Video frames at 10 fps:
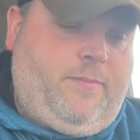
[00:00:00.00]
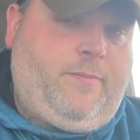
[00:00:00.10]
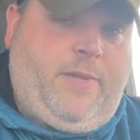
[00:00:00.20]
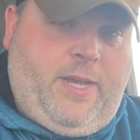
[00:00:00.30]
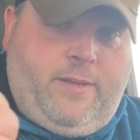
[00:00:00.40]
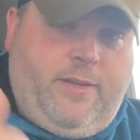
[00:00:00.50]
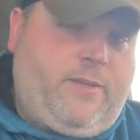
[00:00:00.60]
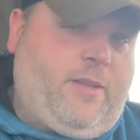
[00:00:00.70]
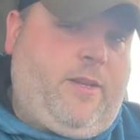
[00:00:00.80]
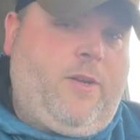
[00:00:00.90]
yeah, it's
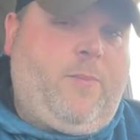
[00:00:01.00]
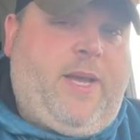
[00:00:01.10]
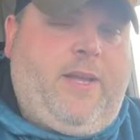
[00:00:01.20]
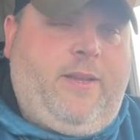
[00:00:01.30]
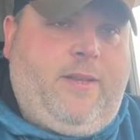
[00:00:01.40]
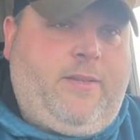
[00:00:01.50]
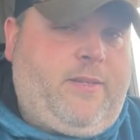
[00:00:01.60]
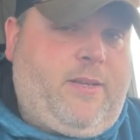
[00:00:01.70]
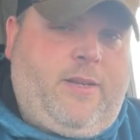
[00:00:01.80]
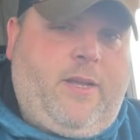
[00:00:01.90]
going to go back. It's
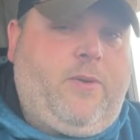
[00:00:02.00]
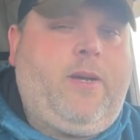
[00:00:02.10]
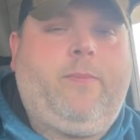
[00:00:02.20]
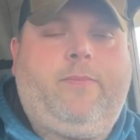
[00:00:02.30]
going to go up.